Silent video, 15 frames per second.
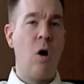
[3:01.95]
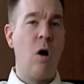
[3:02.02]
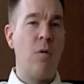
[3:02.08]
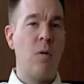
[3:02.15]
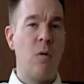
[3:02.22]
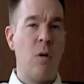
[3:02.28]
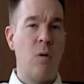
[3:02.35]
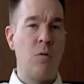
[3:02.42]
on
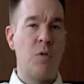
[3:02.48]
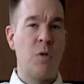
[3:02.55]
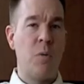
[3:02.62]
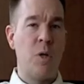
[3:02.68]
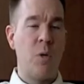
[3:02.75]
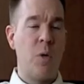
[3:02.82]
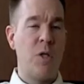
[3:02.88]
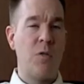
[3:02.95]
their own to
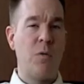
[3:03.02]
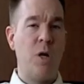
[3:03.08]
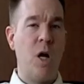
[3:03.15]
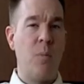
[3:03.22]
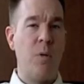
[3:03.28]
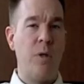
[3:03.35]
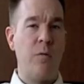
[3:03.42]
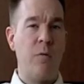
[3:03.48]
requests for
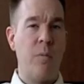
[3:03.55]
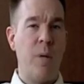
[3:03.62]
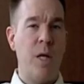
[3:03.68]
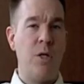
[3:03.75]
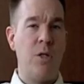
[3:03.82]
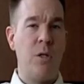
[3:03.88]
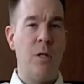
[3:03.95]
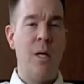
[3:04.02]
help and
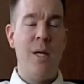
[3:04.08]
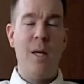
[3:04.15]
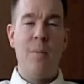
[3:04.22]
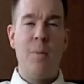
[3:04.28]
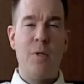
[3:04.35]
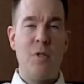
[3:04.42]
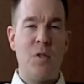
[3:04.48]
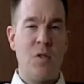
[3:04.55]
information.
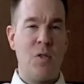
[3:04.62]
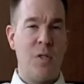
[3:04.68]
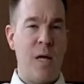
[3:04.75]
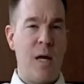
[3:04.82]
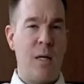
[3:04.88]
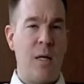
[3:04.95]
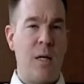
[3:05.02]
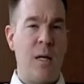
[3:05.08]
But since it's
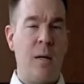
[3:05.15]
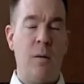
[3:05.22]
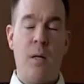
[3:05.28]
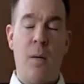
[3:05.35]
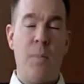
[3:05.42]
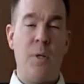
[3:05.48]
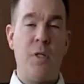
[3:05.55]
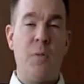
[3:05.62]
not
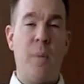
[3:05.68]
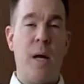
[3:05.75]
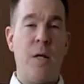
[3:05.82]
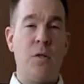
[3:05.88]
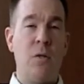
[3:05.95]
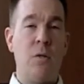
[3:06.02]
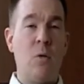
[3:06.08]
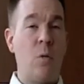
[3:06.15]
company
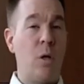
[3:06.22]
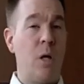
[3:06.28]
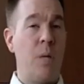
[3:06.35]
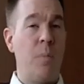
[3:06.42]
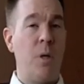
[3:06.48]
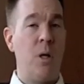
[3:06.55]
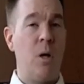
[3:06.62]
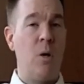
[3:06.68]
sponsored or
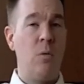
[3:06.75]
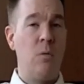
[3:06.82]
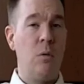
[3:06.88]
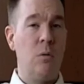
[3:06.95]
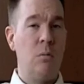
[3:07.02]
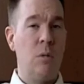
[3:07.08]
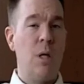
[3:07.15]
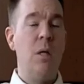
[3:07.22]
company owned,
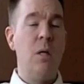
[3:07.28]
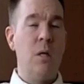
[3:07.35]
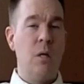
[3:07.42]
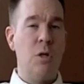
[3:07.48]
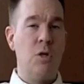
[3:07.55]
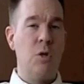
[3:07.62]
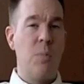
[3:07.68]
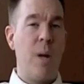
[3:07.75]

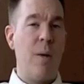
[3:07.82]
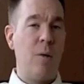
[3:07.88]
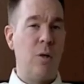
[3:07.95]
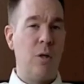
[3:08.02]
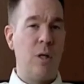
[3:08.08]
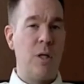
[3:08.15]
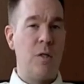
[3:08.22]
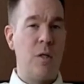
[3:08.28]
you should probably
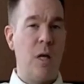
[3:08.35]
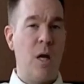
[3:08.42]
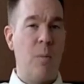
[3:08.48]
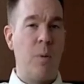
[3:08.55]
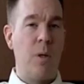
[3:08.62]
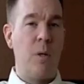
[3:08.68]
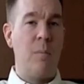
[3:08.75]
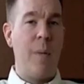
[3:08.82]
look into
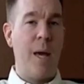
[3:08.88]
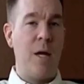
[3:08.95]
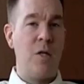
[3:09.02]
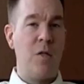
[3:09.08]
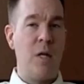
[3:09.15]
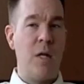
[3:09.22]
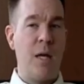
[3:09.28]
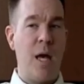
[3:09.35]
helping
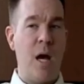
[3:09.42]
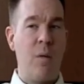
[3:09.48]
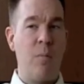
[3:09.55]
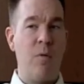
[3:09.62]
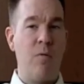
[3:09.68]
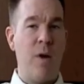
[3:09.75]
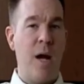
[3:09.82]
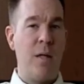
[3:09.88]
manage that account and
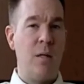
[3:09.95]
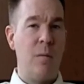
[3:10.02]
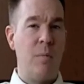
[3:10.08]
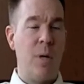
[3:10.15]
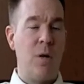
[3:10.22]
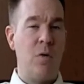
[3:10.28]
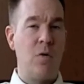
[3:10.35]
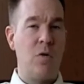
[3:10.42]
provide them
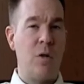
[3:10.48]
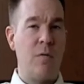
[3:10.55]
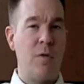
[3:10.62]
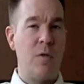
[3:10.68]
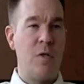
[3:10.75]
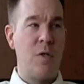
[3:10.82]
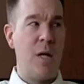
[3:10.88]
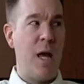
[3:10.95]
better
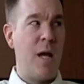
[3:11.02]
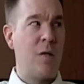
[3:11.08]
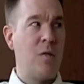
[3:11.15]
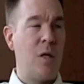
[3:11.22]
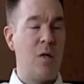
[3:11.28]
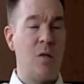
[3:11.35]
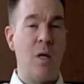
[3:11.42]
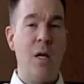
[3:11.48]
services and
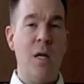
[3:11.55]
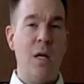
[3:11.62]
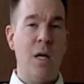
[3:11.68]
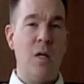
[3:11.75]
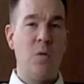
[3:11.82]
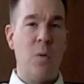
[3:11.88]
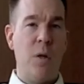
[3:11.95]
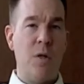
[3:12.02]
access,
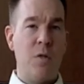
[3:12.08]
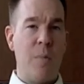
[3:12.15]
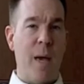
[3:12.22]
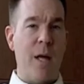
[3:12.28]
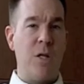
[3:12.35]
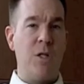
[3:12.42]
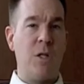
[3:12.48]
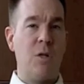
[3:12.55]
as well as
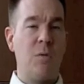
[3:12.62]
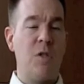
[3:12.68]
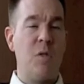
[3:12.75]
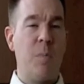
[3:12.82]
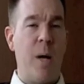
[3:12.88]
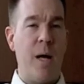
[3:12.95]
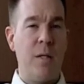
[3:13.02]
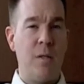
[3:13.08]
managing the
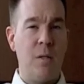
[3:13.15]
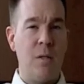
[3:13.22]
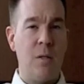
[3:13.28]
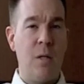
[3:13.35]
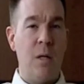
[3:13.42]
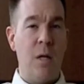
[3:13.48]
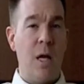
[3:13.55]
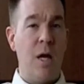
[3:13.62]

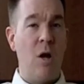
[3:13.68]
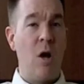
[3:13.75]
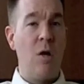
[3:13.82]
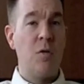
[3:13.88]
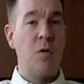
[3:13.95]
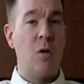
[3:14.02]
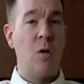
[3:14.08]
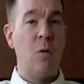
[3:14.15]
responses and
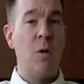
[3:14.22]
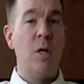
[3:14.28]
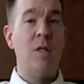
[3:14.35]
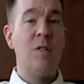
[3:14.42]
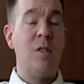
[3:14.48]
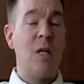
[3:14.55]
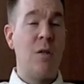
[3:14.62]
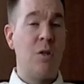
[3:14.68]
also
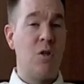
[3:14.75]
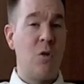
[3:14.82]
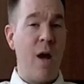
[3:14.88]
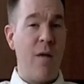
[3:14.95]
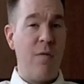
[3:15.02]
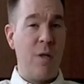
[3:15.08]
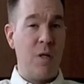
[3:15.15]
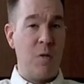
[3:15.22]
seeing the
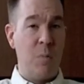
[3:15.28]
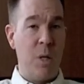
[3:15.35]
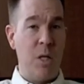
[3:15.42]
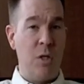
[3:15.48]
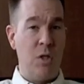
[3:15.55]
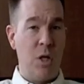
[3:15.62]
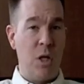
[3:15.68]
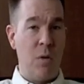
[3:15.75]
traffic that's
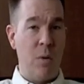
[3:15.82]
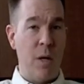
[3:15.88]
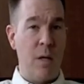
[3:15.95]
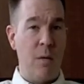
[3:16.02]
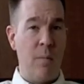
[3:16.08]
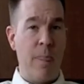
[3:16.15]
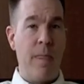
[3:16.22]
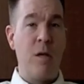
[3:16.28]
being
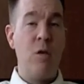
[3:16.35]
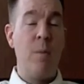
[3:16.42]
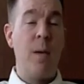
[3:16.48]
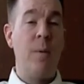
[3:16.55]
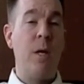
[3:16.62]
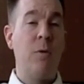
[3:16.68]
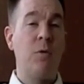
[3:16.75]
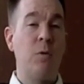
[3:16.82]
generated. You may
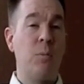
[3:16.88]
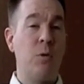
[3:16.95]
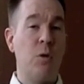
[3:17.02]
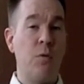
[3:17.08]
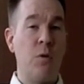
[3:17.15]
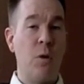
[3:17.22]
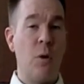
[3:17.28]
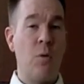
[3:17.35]
be able to
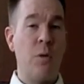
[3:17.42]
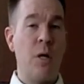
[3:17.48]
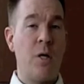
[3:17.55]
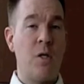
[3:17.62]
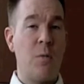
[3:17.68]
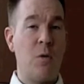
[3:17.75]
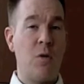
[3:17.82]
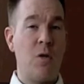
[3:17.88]
improve your own
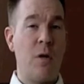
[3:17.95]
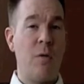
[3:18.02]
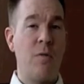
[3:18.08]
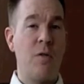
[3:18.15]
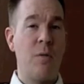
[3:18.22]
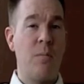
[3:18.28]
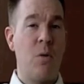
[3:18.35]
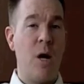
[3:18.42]
customer
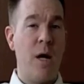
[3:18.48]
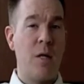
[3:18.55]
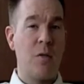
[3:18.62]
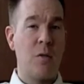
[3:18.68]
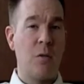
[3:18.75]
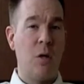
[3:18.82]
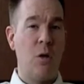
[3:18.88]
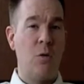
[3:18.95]
service and products
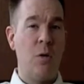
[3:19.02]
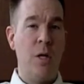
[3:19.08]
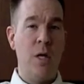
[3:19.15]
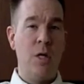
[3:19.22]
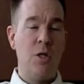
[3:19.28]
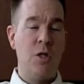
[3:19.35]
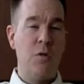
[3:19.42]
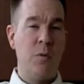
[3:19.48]
alone
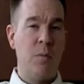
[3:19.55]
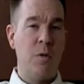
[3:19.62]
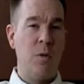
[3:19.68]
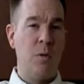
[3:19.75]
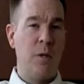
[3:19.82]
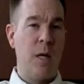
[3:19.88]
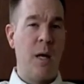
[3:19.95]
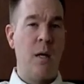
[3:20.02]
just from
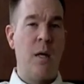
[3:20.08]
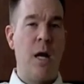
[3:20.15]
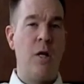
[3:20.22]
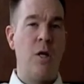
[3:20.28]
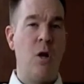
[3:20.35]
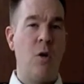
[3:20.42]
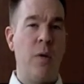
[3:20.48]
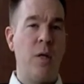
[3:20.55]
doing that. And I
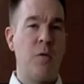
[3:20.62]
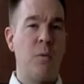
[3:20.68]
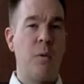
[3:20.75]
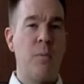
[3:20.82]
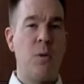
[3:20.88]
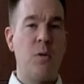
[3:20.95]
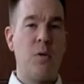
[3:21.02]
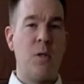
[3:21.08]
know that's where
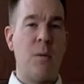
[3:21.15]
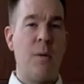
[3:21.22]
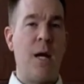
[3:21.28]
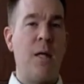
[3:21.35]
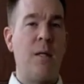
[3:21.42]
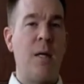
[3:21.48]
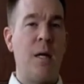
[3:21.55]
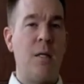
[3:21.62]
Bruce and them
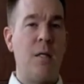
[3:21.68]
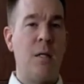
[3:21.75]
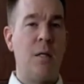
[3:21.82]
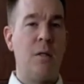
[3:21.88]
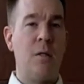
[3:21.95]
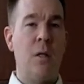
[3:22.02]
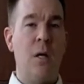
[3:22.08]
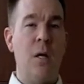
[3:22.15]
got the
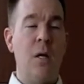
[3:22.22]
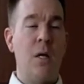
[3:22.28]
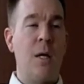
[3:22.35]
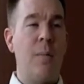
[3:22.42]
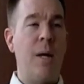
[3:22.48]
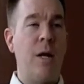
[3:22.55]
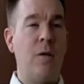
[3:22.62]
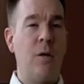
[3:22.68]
ideas.
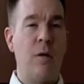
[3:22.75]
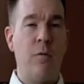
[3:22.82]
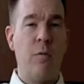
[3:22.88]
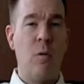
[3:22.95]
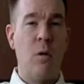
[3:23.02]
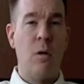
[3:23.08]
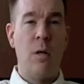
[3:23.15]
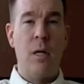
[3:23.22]
Coming out there
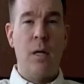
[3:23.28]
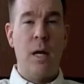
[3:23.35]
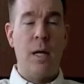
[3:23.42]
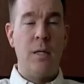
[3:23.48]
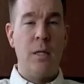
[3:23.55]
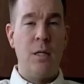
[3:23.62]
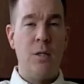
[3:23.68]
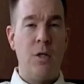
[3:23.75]
for
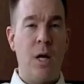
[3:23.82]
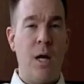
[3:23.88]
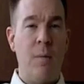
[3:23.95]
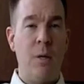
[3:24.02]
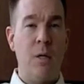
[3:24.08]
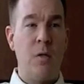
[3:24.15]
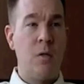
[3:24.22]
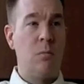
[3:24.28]
Idea Jam
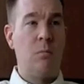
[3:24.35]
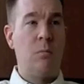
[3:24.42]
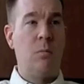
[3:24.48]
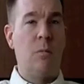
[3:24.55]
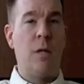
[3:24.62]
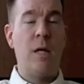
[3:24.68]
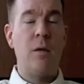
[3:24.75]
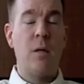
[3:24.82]
is
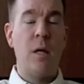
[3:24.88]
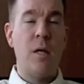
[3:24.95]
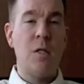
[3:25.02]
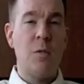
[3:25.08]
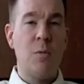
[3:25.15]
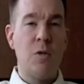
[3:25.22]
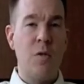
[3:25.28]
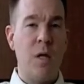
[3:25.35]
let the
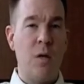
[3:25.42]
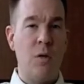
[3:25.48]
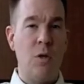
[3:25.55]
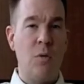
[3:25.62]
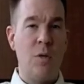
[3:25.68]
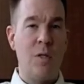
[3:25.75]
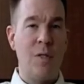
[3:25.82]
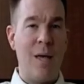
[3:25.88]
customers tell
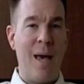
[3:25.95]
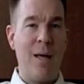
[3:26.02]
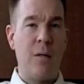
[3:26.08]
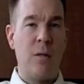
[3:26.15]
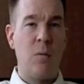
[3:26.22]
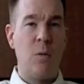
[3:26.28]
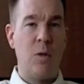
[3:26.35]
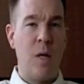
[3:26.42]
you
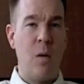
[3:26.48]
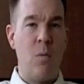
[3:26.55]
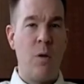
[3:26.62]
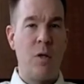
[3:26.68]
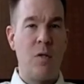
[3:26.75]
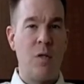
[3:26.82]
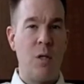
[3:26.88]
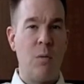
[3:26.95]
exactly what they
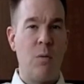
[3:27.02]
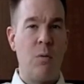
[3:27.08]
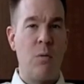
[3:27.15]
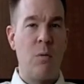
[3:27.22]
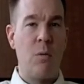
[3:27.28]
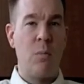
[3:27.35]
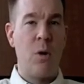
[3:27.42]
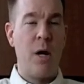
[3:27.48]
want to see with
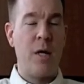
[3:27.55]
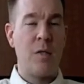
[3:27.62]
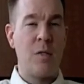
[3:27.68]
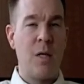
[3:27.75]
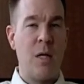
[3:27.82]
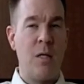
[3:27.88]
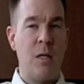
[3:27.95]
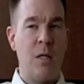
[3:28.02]
your own products
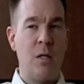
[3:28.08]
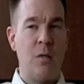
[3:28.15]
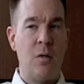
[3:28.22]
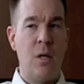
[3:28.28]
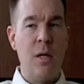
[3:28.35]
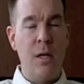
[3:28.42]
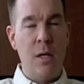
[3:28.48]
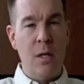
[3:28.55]
and ideas.
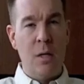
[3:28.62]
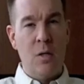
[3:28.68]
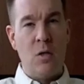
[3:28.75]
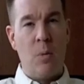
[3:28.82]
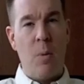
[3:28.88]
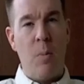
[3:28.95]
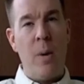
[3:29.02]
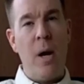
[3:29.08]

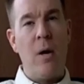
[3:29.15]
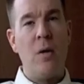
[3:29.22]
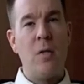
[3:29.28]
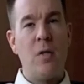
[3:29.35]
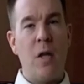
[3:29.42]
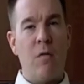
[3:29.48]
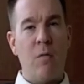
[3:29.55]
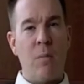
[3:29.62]
So prepare
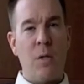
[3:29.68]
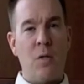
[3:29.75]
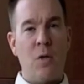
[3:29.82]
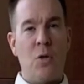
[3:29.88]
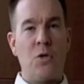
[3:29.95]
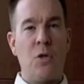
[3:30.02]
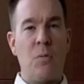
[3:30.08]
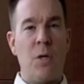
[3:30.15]
yourself and be
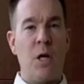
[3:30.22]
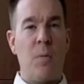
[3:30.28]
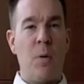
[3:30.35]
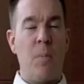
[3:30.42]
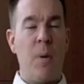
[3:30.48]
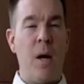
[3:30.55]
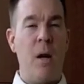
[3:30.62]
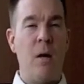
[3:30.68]
social media
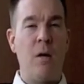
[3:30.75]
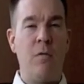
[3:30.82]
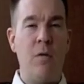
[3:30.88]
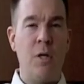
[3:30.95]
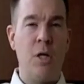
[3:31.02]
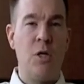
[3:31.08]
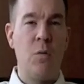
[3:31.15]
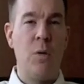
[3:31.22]
prepared. If
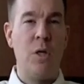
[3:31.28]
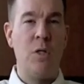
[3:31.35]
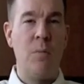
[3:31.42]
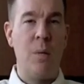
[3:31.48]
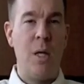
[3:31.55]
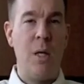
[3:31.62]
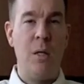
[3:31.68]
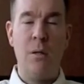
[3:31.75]
you need to reach
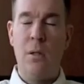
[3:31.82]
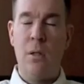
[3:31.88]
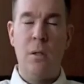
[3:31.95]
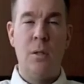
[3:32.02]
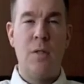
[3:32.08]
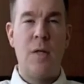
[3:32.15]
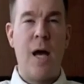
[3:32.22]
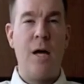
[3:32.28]
me,
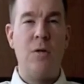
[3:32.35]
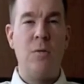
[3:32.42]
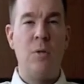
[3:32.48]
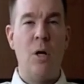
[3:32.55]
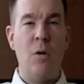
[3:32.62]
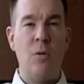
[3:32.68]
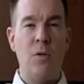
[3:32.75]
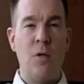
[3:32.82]
it's I Do
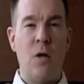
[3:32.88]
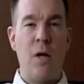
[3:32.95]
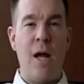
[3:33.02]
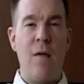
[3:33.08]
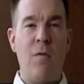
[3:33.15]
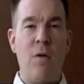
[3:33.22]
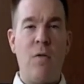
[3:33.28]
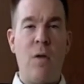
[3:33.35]
Notes on
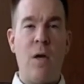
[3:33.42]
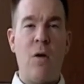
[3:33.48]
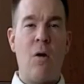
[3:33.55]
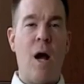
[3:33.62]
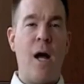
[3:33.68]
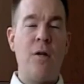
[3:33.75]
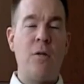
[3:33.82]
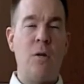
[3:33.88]
everything
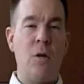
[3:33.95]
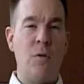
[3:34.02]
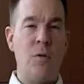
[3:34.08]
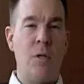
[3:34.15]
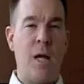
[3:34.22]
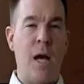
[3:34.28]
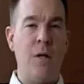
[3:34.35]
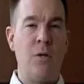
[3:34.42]
or I Do
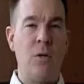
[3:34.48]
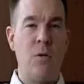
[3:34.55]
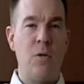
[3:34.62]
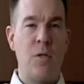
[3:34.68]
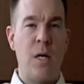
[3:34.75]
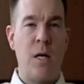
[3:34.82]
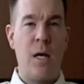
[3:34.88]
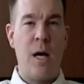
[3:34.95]
Notes at
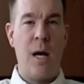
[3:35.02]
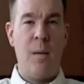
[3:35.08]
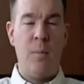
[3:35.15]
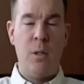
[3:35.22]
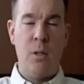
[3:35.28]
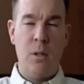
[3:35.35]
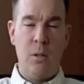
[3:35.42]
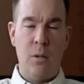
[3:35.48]

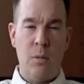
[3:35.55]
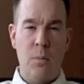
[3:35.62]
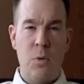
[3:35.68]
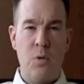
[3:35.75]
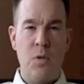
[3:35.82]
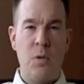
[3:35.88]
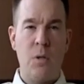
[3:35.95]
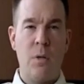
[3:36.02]
idonotes.com.
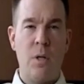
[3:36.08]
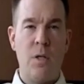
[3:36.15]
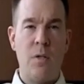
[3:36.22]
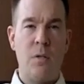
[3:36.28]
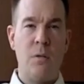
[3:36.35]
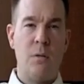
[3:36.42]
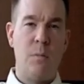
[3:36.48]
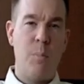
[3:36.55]
Bruce and
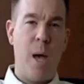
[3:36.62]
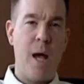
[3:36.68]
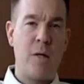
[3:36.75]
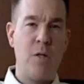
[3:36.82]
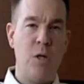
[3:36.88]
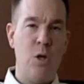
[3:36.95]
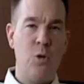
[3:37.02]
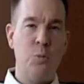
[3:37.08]
Chris,
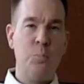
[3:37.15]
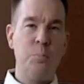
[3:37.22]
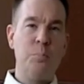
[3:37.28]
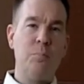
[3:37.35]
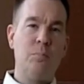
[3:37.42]
back to you.